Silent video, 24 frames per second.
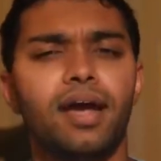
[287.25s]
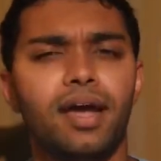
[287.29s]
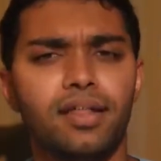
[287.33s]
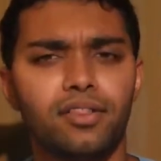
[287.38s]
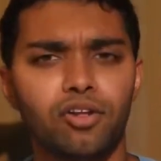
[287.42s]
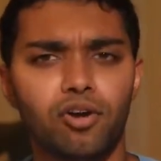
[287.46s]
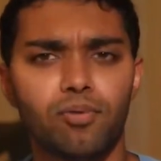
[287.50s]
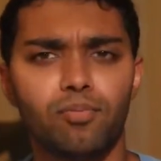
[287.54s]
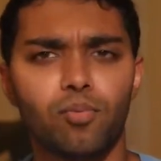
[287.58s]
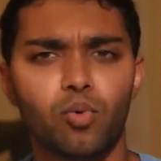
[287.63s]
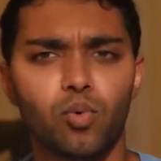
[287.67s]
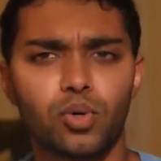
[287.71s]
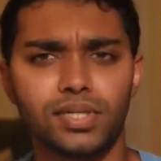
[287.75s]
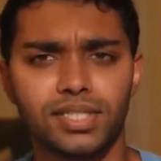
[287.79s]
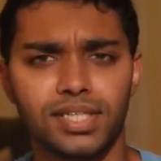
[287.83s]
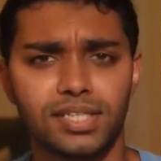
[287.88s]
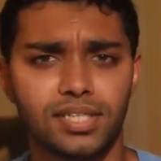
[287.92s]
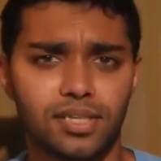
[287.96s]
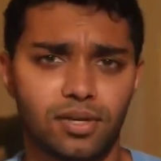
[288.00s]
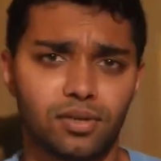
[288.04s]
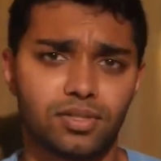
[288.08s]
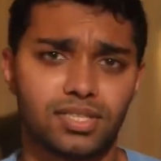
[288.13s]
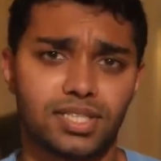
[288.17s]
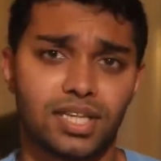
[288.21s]
and there are more
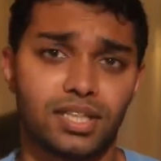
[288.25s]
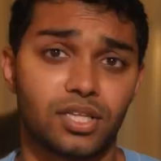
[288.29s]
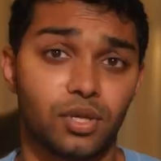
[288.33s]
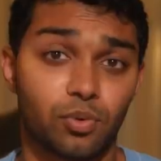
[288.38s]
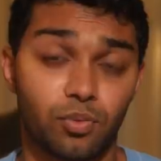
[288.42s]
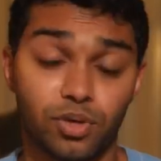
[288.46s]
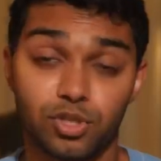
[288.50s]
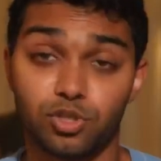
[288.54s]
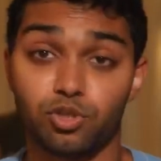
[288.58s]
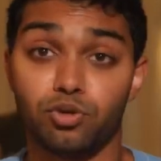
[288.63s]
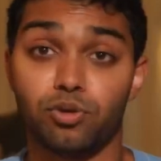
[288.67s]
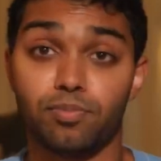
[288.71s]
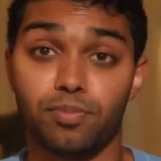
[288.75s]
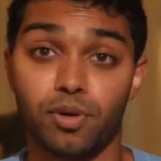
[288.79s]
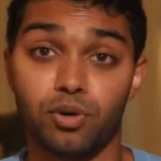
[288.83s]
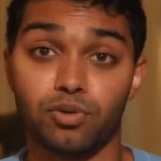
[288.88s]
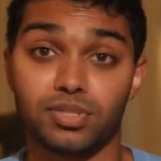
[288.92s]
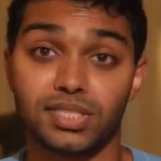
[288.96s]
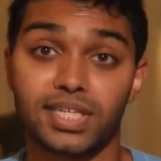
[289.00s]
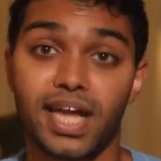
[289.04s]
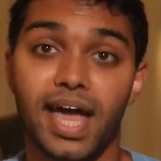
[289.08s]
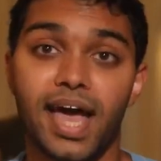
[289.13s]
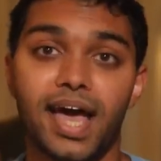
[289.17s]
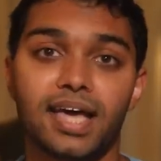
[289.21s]
details that the original
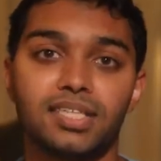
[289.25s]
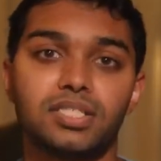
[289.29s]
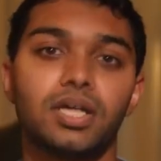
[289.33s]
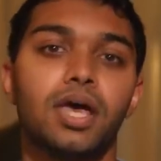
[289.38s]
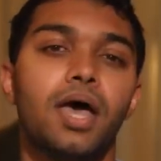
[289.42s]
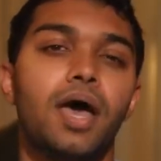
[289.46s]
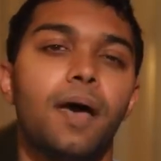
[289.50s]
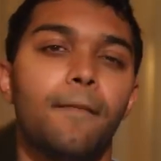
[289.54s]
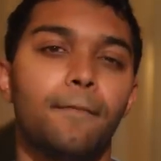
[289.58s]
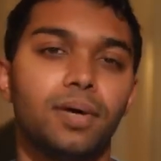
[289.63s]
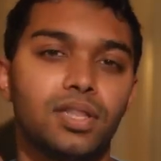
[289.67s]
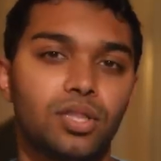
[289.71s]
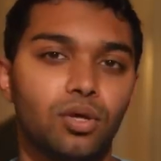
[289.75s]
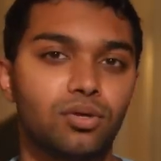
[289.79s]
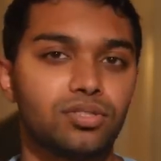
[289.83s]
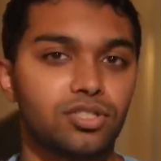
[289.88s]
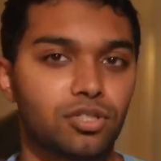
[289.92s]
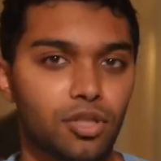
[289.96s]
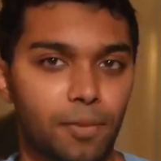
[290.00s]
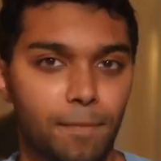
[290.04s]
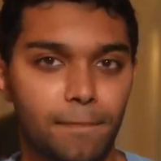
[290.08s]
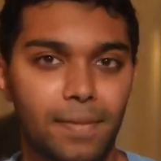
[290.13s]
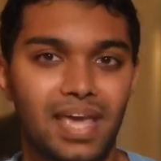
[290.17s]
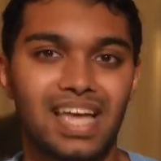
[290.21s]
post has, but
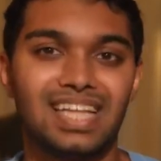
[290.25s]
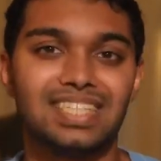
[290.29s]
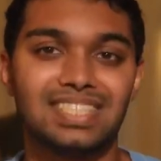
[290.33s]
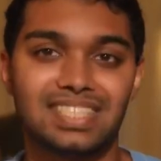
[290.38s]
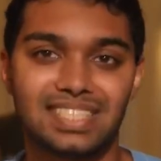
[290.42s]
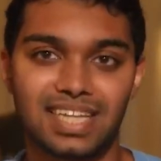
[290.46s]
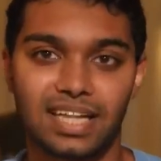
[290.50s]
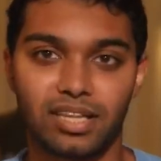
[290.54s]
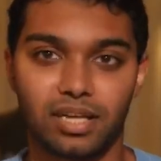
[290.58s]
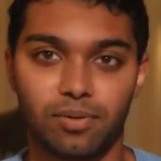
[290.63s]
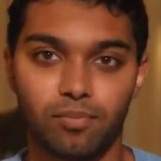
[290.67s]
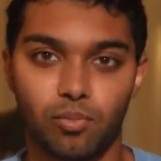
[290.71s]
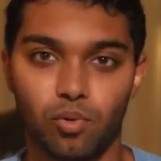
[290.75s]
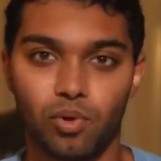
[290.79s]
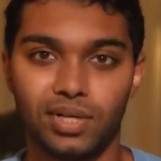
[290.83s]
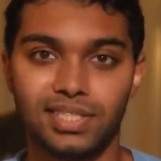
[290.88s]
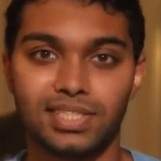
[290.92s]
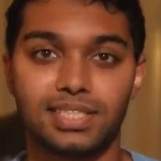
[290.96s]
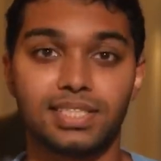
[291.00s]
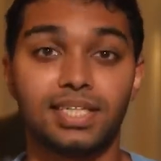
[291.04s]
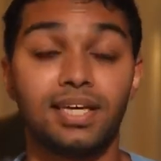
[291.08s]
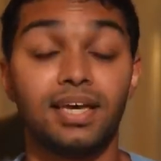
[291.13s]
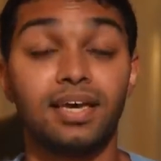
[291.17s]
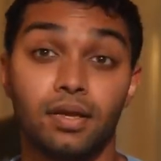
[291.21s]
those are the main selling
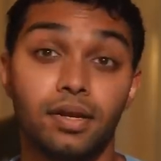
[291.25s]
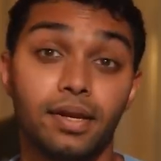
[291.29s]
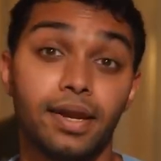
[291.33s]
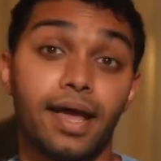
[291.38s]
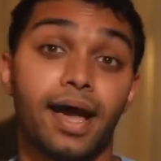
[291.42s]
points.